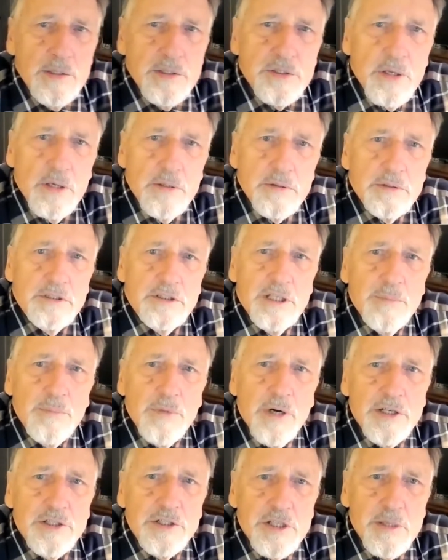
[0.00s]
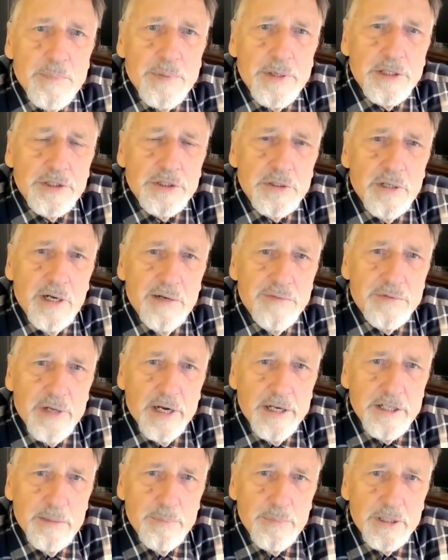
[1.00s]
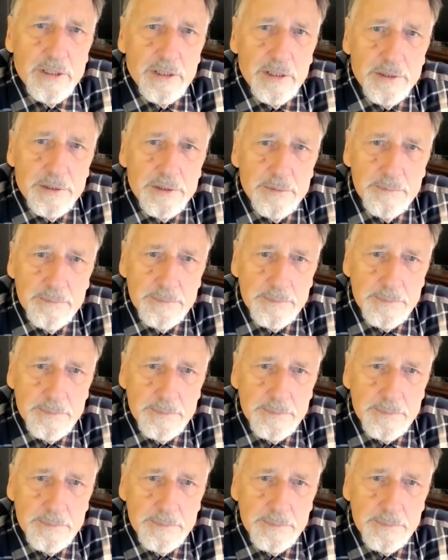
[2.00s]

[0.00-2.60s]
So to summarize the picture I've tried to build,